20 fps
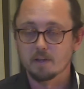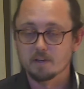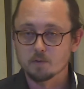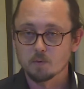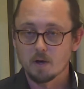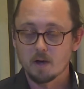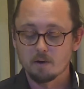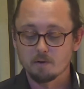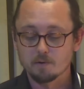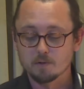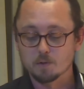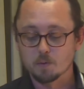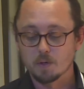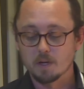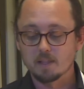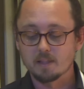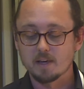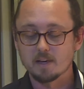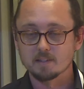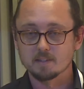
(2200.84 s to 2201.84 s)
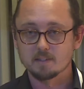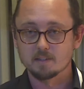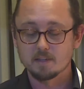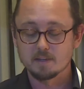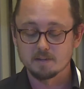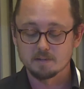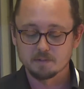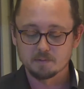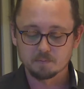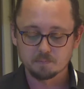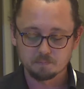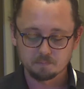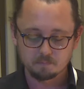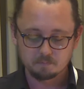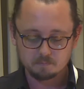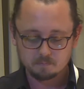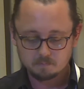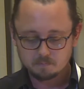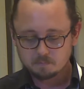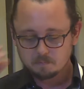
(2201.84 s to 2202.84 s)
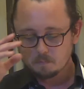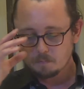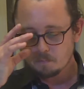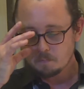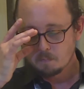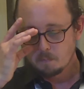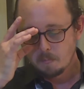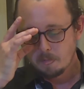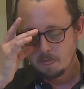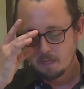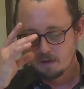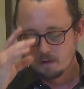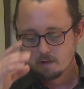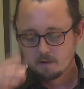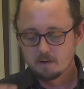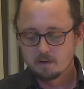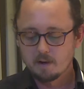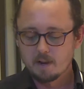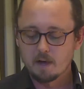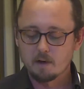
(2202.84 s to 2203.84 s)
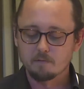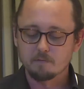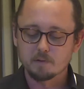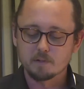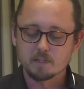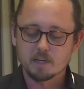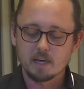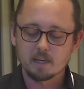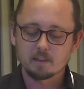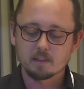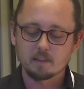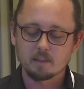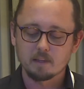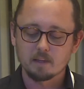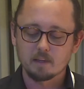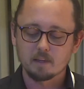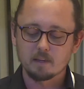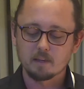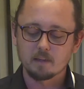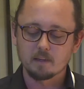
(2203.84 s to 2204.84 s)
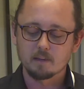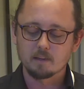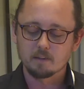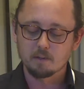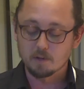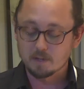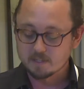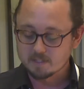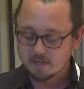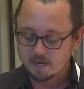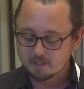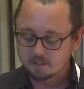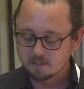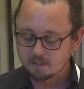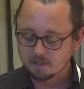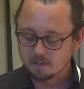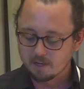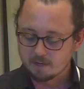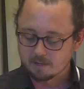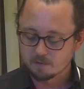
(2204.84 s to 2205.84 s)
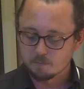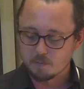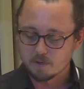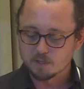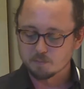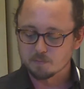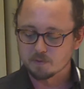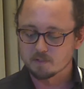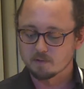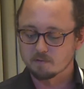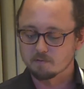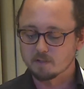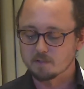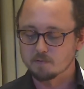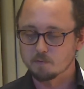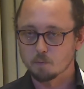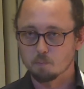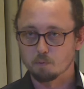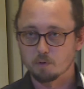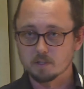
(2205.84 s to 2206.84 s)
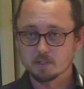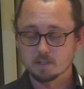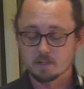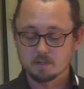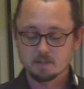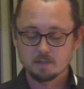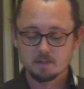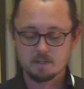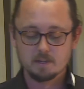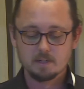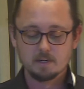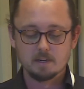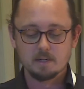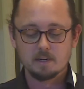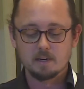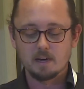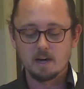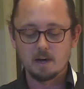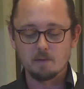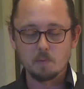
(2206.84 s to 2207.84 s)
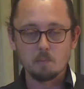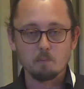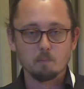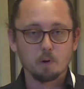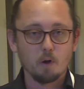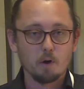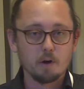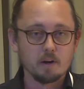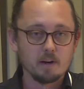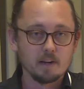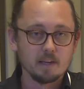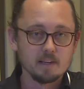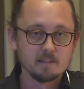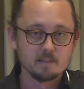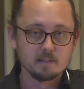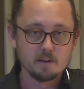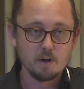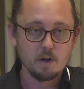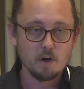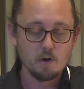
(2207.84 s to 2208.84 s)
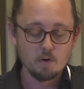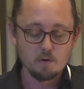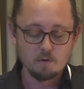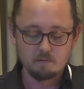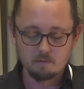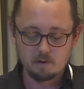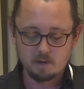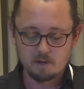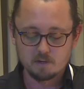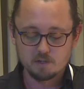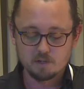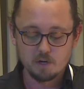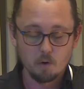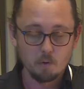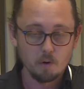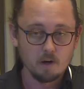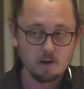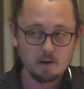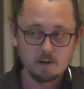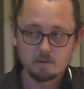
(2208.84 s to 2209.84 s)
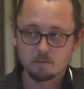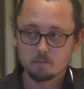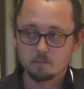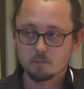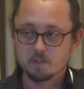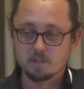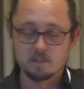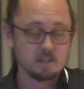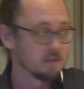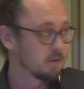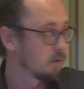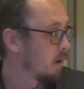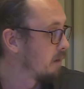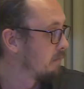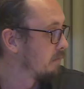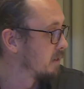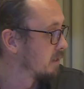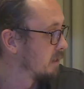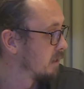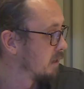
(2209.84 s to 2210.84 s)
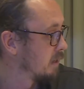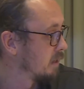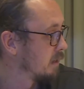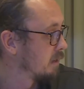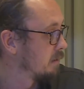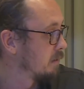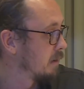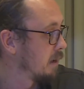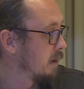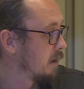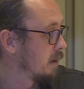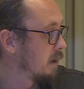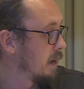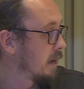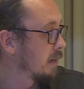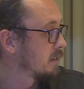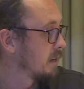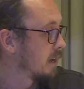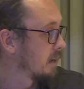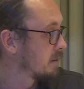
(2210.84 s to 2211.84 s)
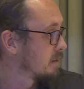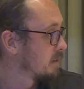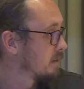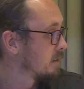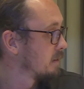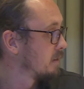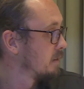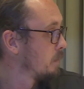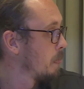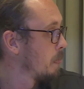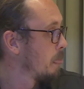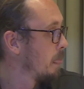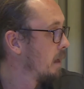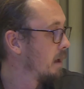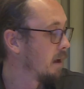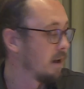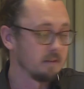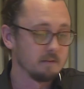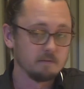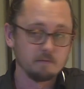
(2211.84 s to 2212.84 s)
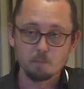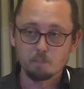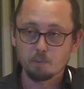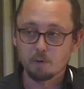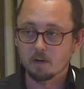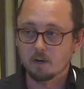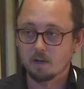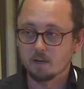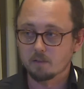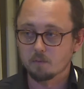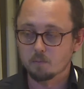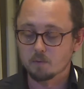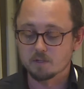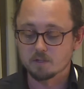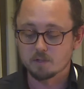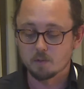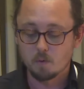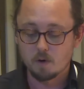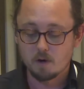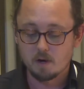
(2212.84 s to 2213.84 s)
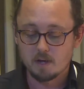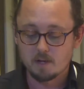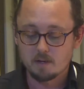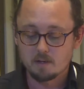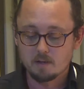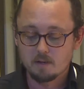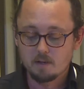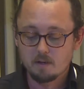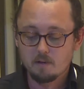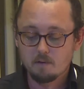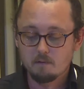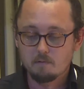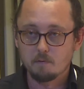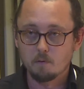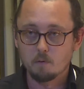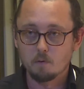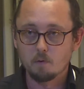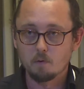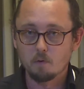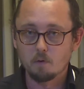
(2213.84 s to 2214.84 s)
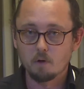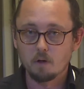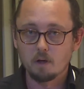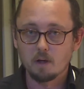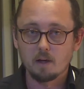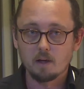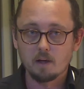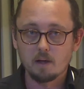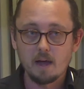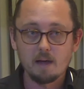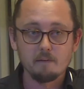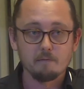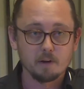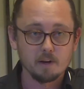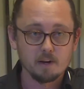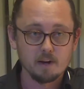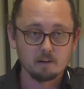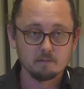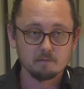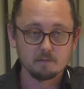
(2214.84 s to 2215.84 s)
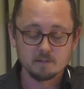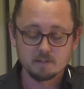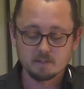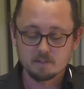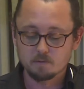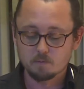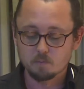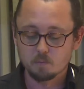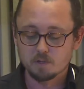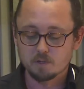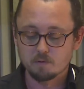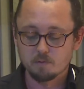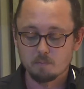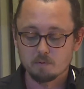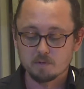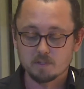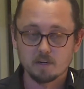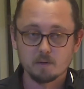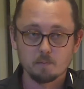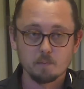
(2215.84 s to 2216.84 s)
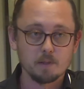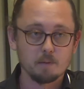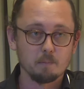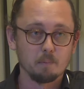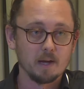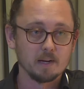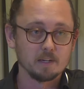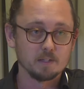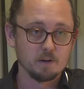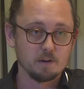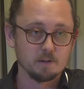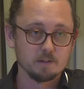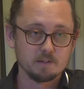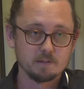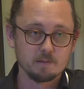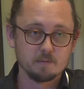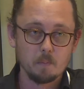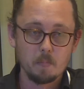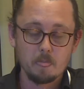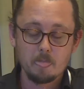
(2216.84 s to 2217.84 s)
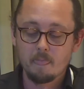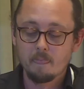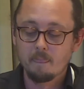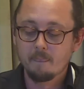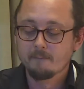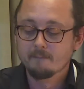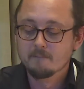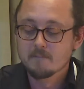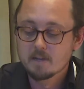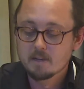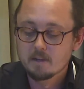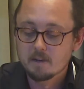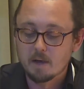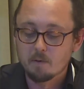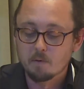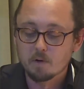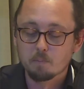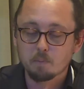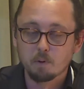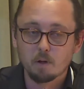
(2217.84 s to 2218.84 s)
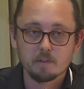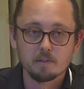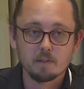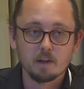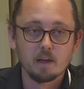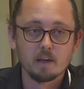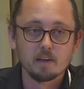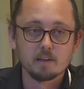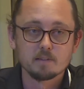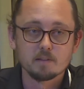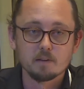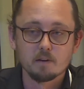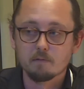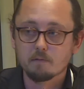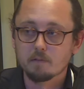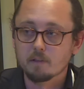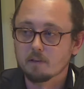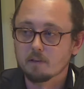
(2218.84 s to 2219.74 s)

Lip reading: to 120,000 years. Now, if you can take the length measurements of these footprints and plot it against the known shoulder height, which in this graph is the x-axis, and the footprint length, which is the y, for African elephants, which are represented by the black dots. Now, when you plot in the lengths of the